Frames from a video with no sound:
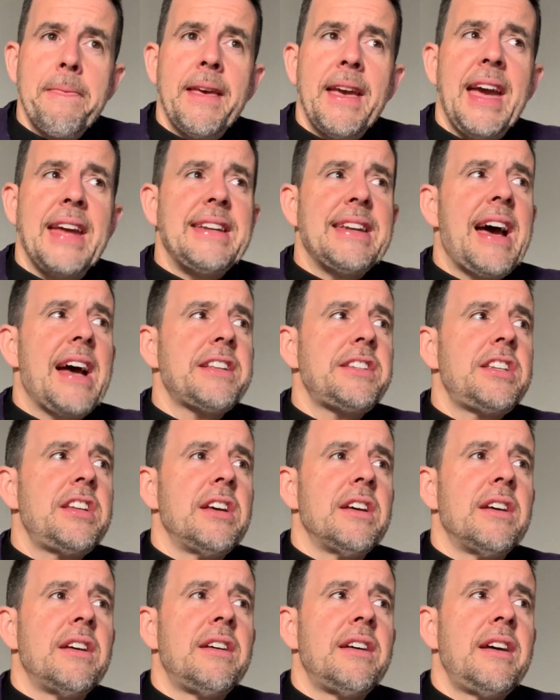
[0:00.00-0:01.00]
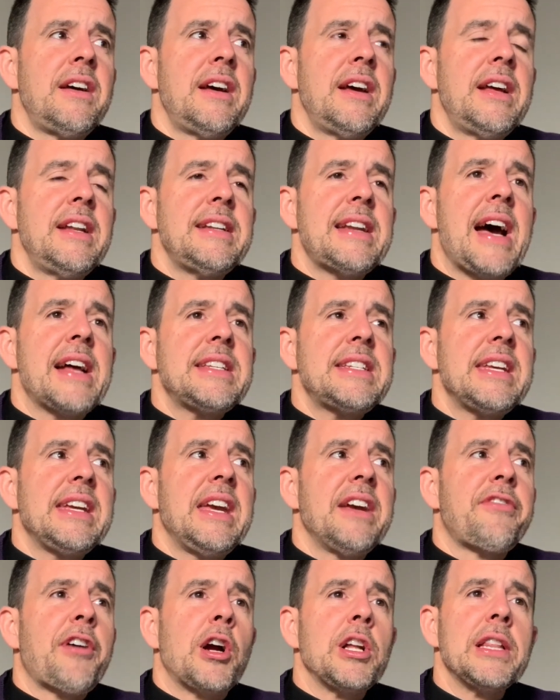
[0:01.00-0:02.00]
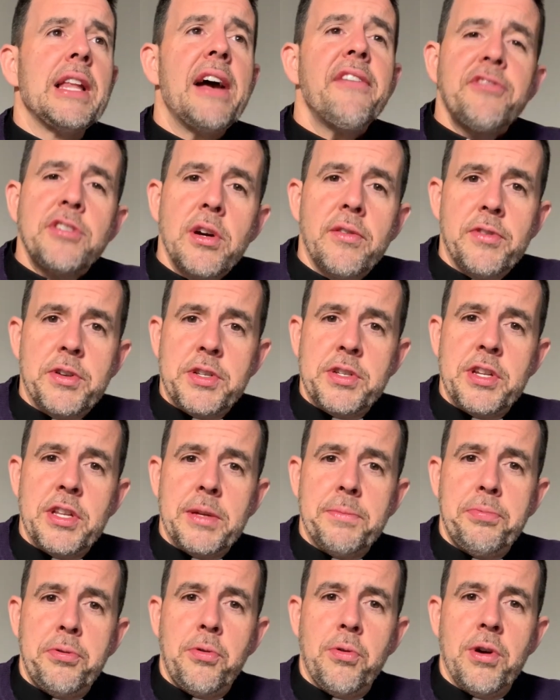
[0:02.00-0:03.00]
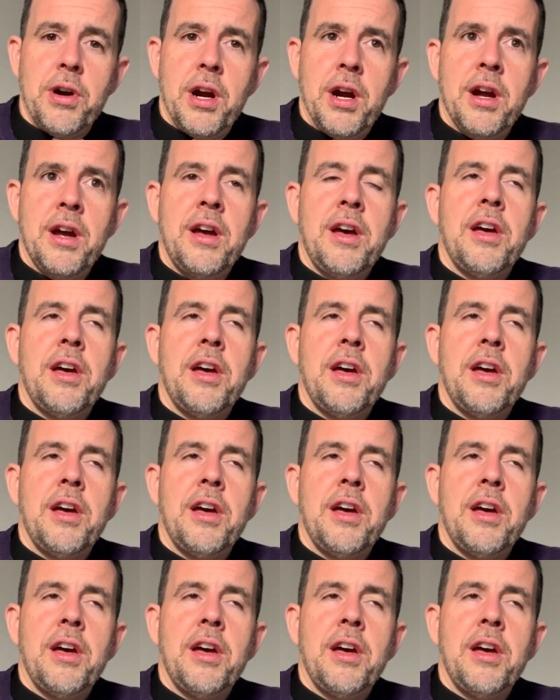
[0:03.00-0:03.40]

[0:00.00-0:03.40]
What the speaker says: and not to give our leftovers to the poor,